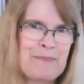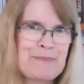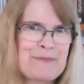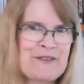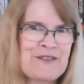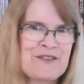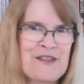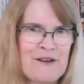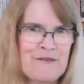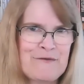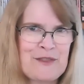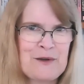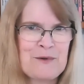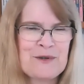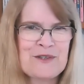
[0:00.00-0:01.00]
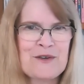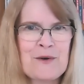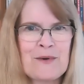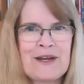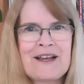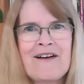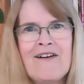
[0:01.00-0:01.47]
stuff that was
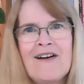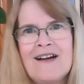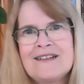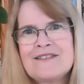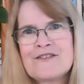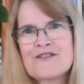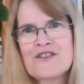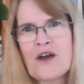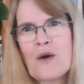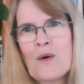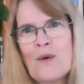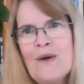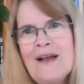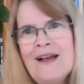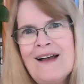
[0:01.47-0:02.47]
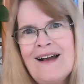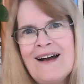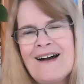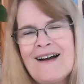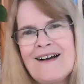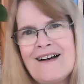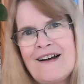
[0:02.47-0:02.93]
going on. So
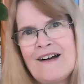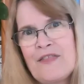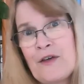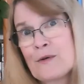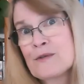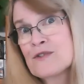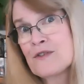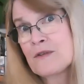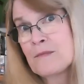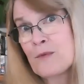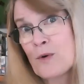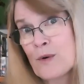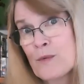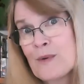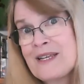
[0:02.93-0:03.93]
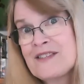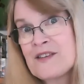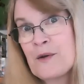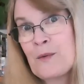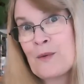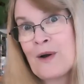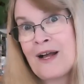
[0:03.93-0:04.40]
those are the more
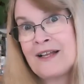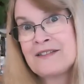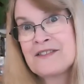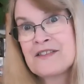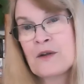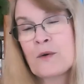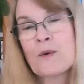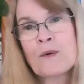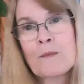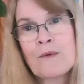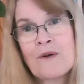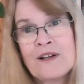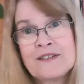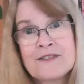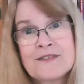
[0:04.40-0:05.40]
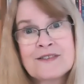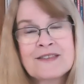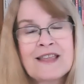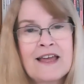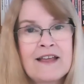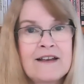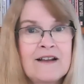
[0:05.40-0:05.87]
recent ones. There were ones
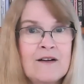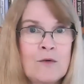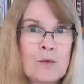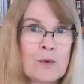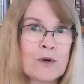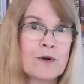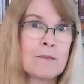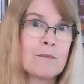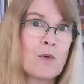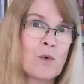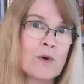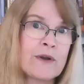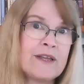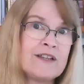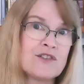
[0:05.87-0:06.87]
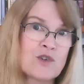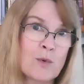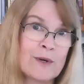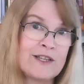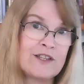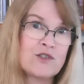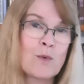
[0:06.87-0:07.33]
that were more in
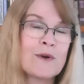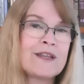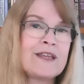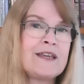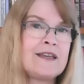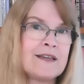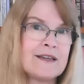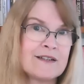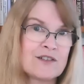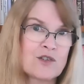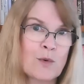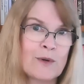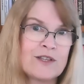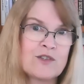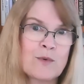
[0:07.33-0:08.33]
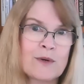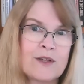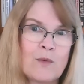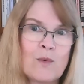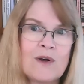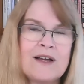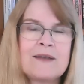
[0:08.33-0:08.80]
2020 and
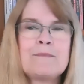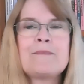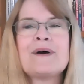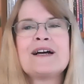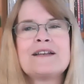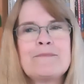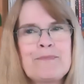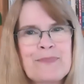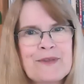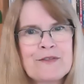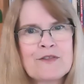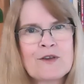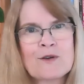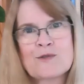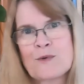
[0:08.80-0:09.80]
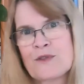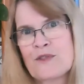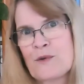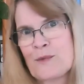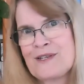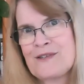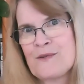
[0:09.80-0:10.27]
2021, but those were
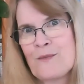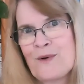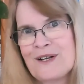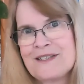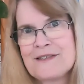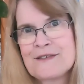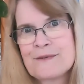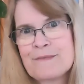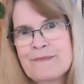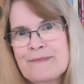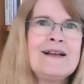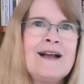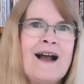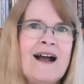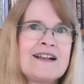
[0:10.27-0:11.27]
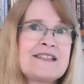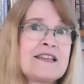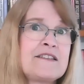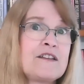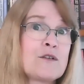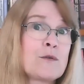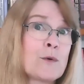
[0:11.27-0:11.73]
the recent ones. I
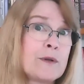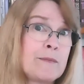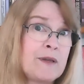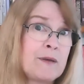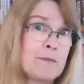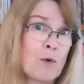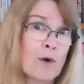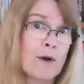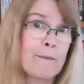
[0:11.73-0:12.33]
said there would be more